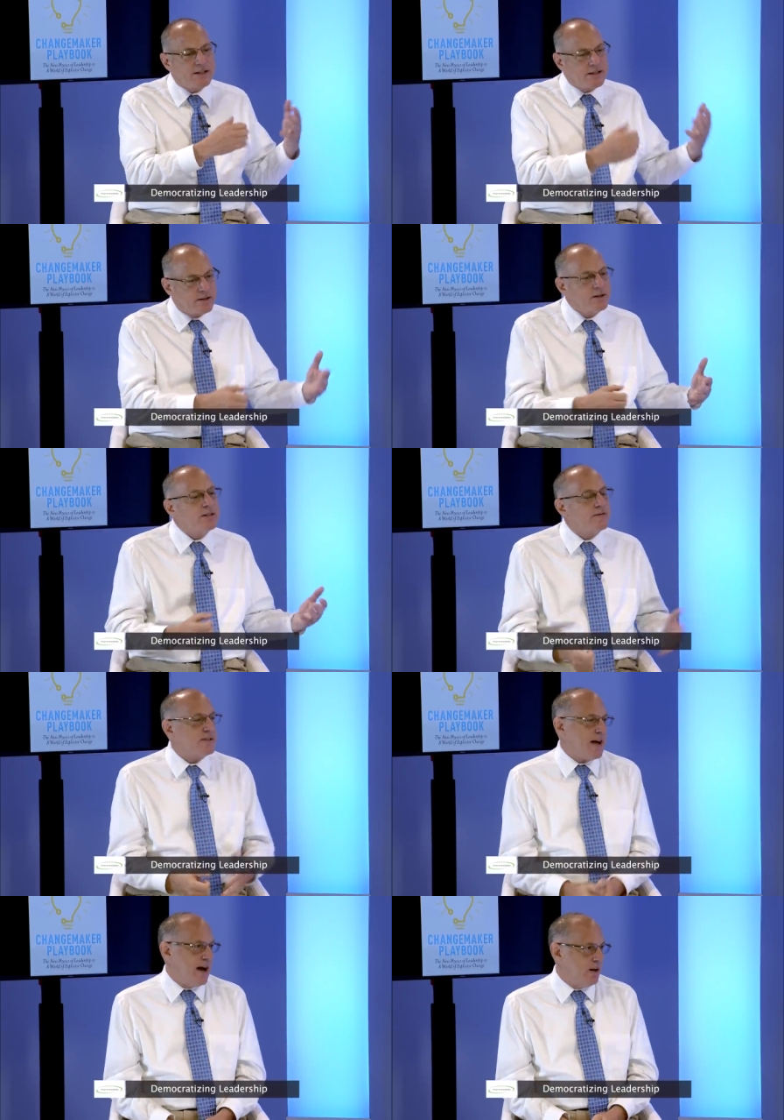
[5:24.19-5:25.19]
a series of
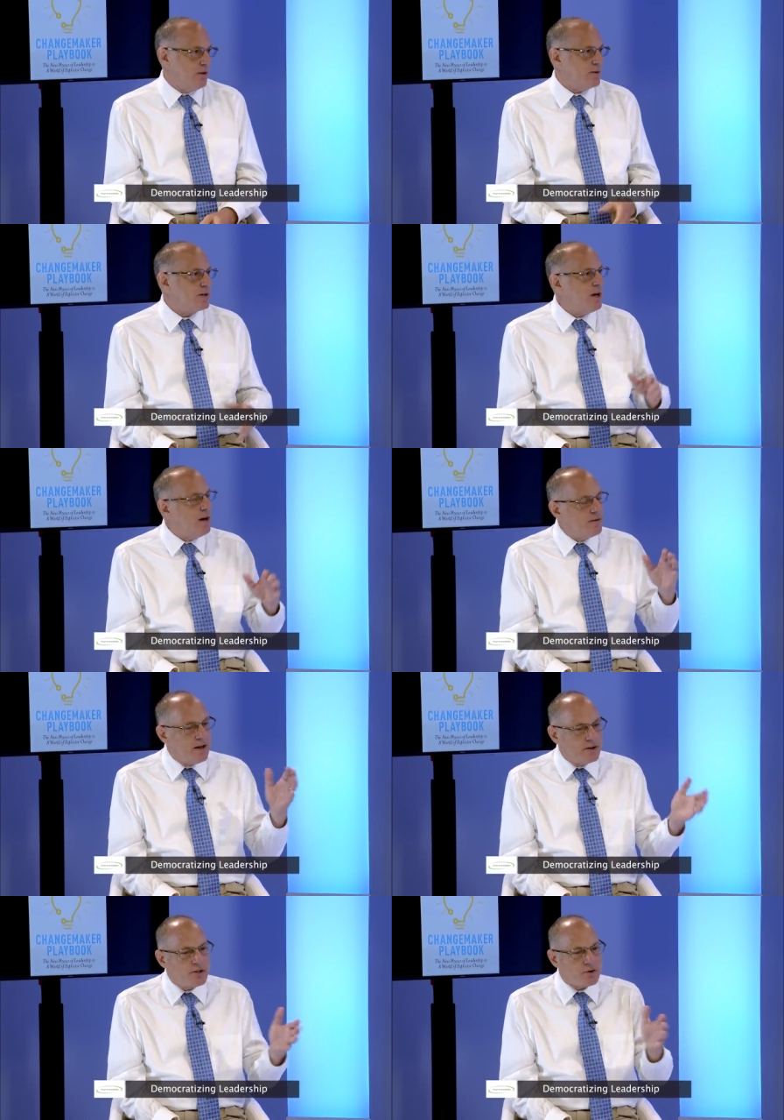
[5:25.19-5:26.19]
silos
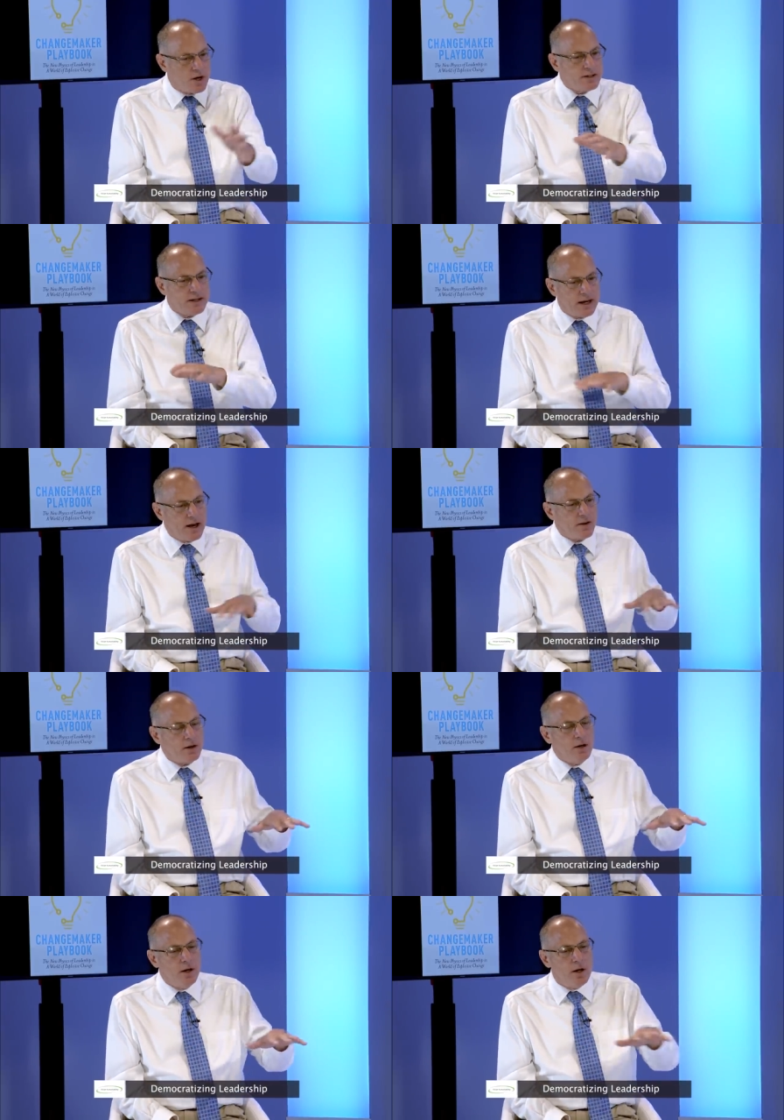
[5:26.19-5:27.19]
that are strung
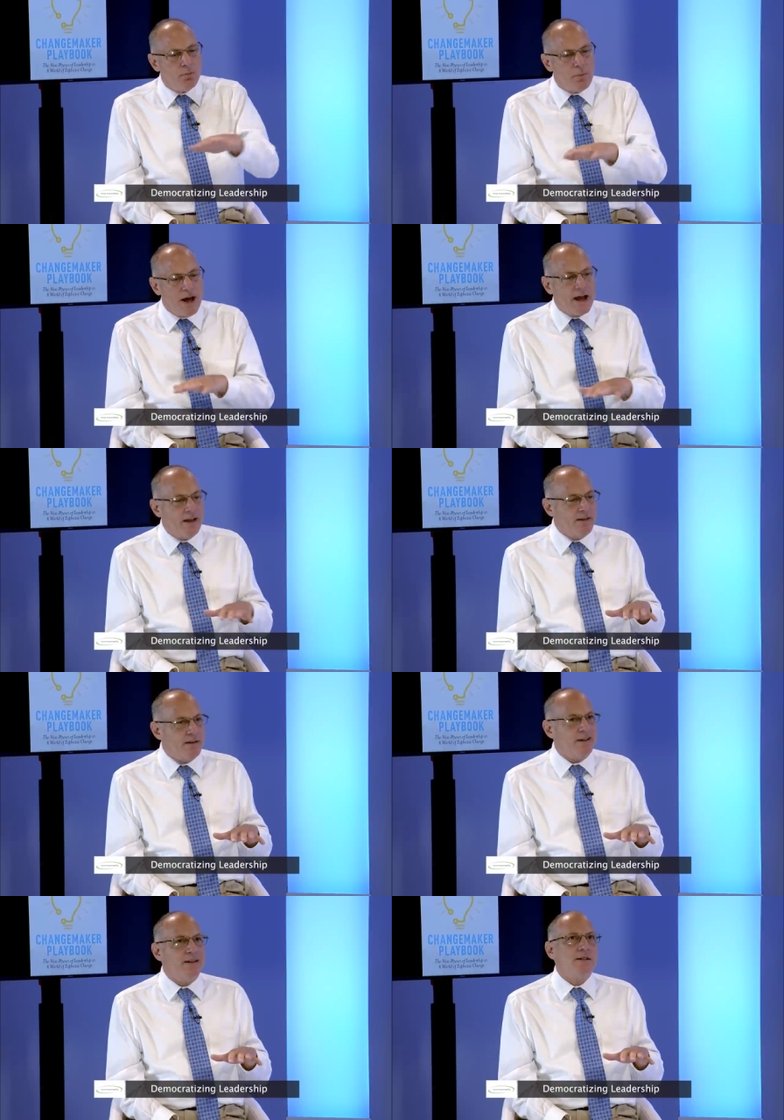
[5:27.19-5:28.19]
together by
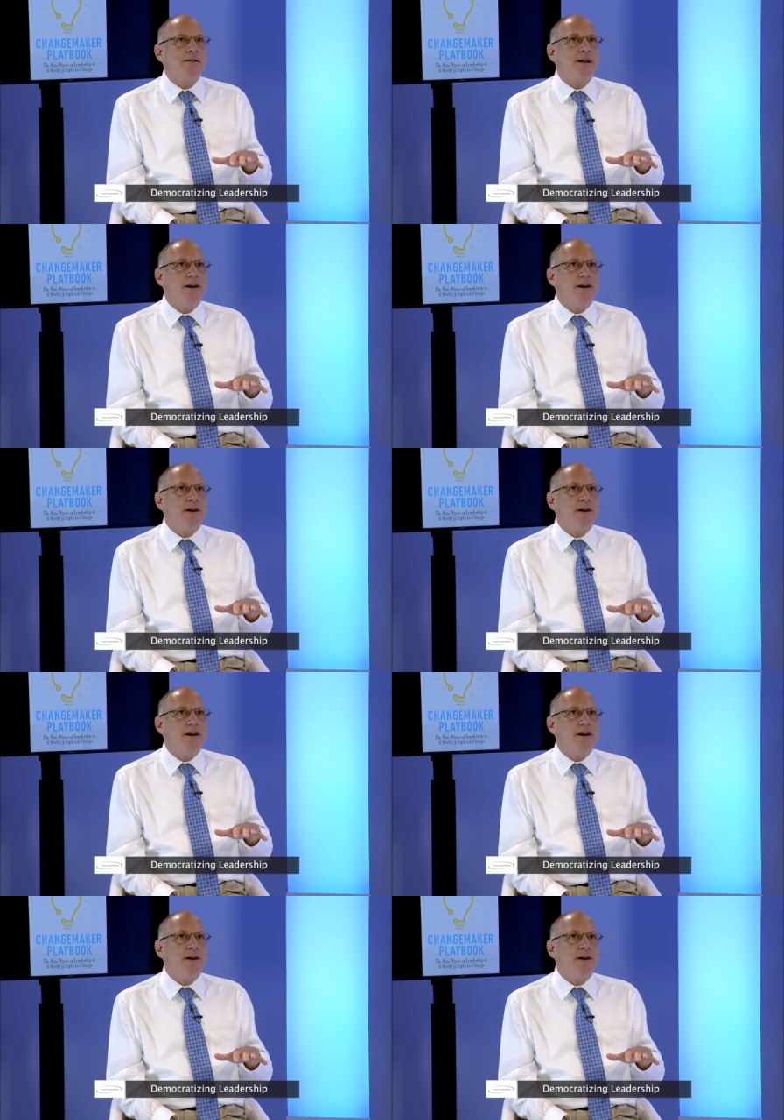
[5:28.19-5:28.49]
these,